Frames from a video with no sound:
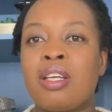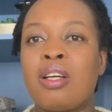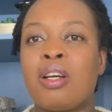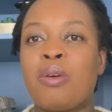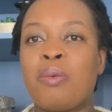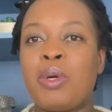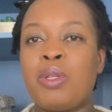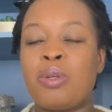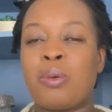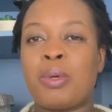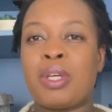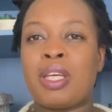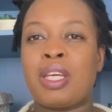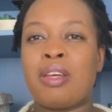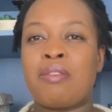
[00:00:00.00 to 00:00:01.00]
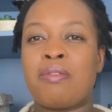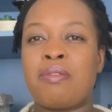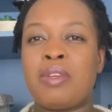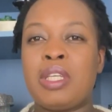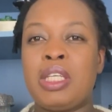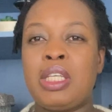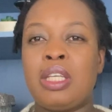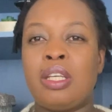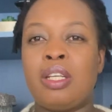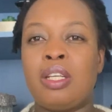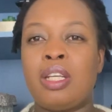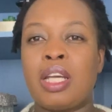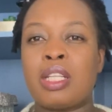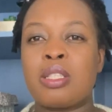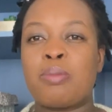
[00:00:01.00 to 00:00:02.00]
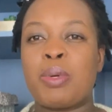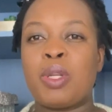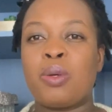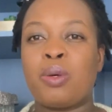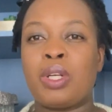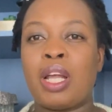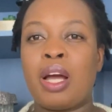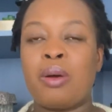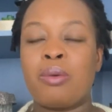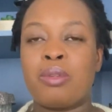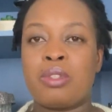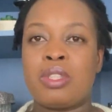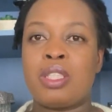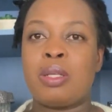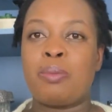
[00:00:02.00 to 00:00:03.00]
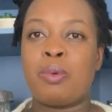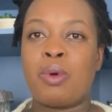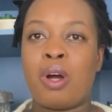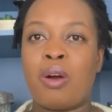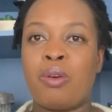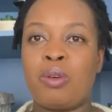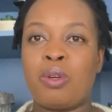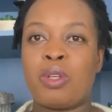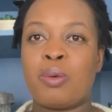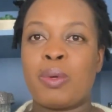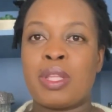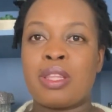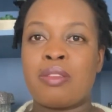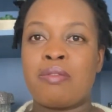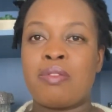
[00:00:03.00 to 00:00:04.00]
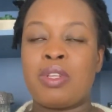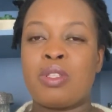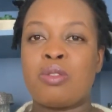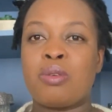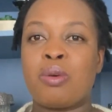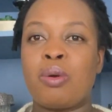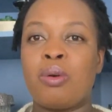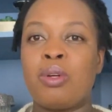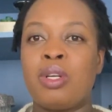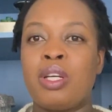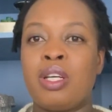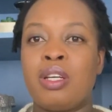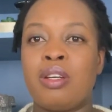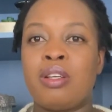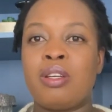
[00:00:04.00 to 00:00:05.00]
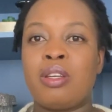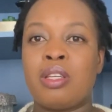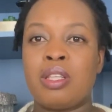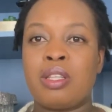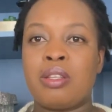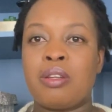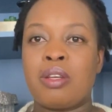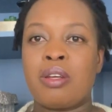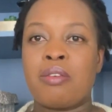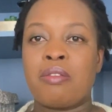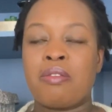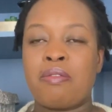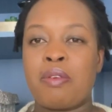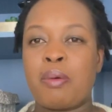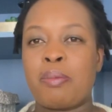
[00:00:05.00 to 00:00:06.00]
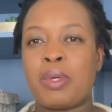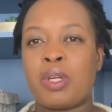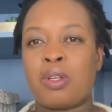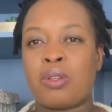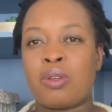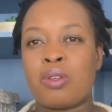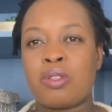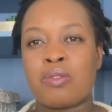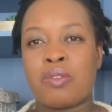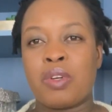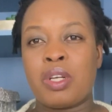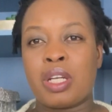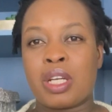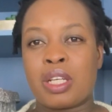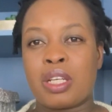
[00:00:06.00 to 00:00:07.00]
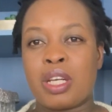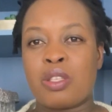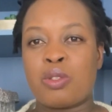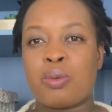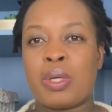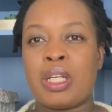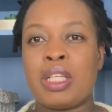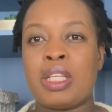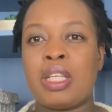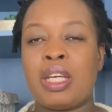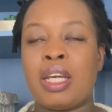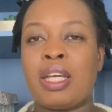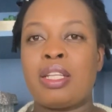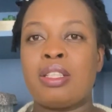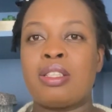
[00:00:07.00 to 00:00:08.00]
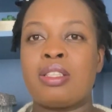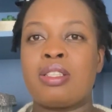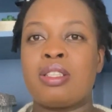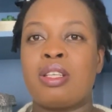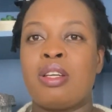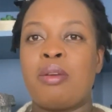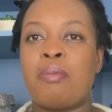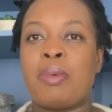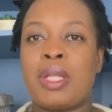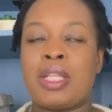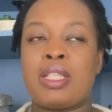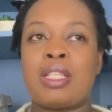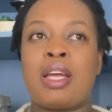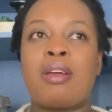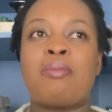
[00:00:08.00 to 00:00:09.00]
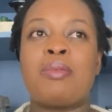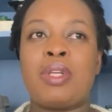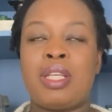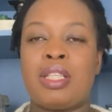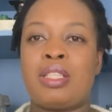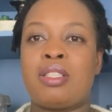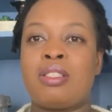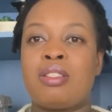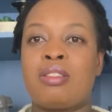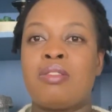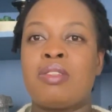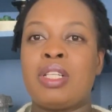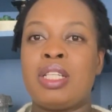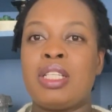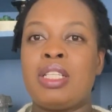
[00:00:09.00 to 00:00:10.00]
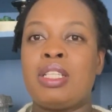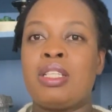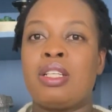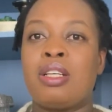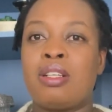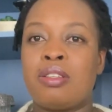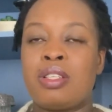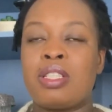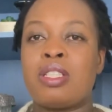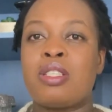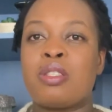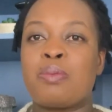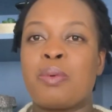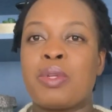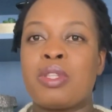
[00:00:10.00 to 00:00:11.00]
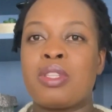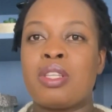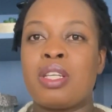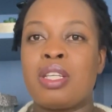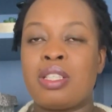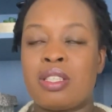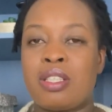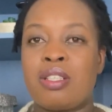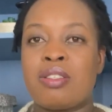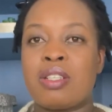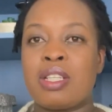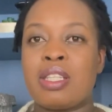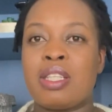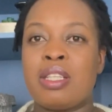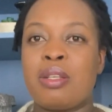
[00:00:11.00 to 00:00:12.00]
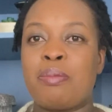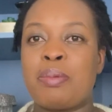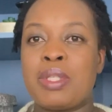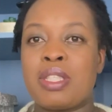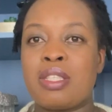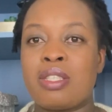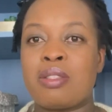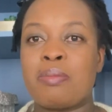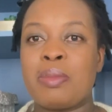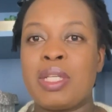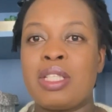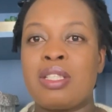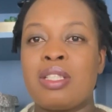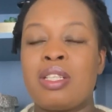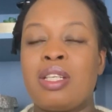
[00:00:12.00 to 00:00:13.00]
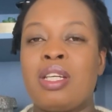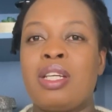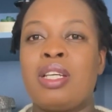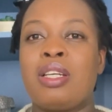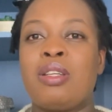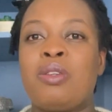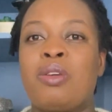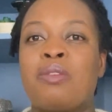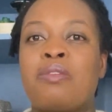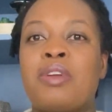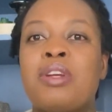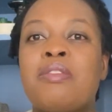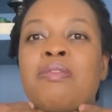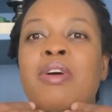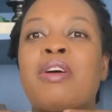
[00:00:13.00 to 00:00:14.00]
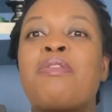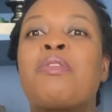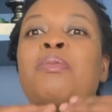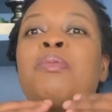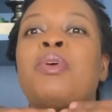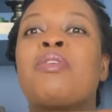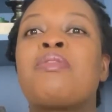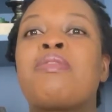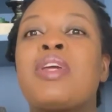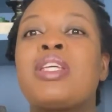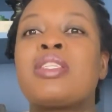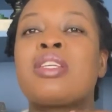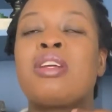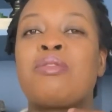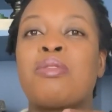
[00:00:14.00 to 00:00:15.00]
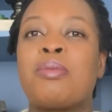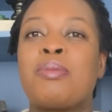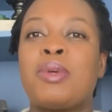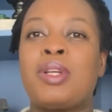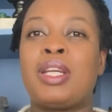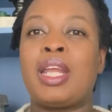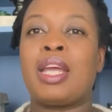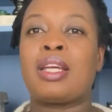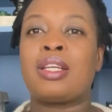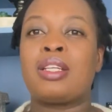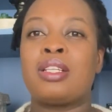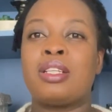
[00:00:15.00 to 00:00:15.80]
when you're working a V neck, depending on how deep or how low you want the V to go, the fabric grows very gradually, and by the time it really reaches what the pieces meet, you are very far from your face and from your neck.